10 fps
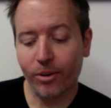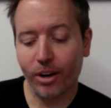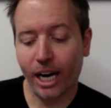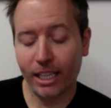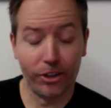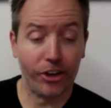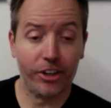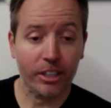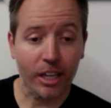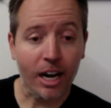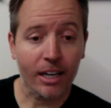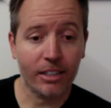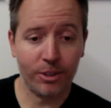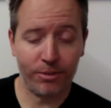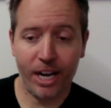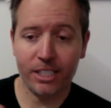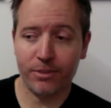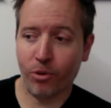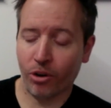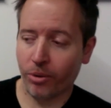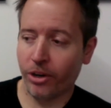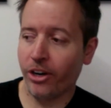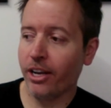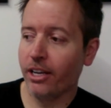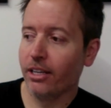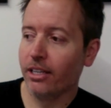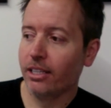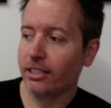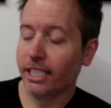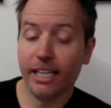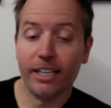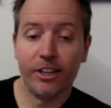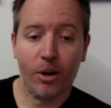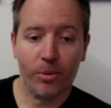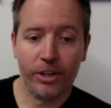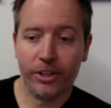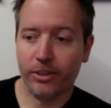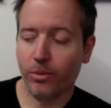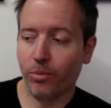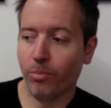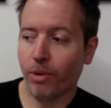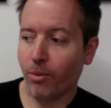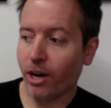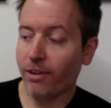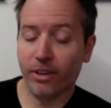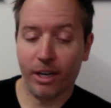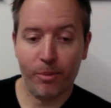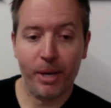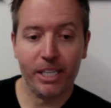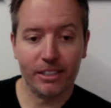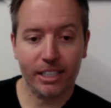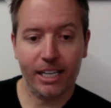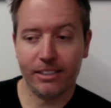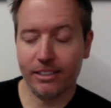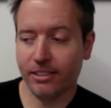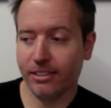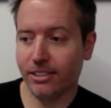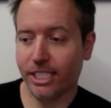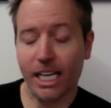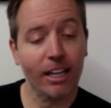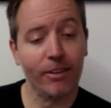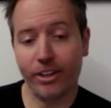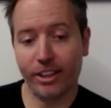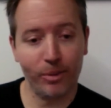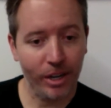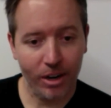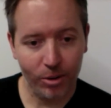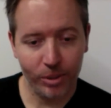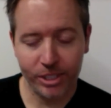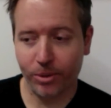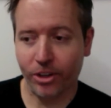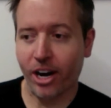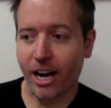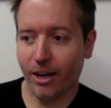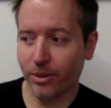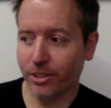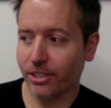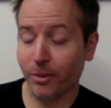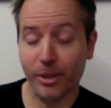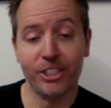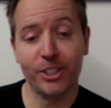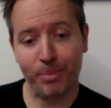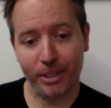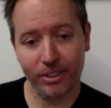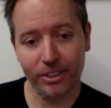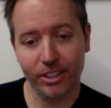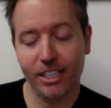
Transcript: I learned a lot. So fast forward to getting going, my wife and I would basically had to sell everything we owned. We sold our house that we had just built.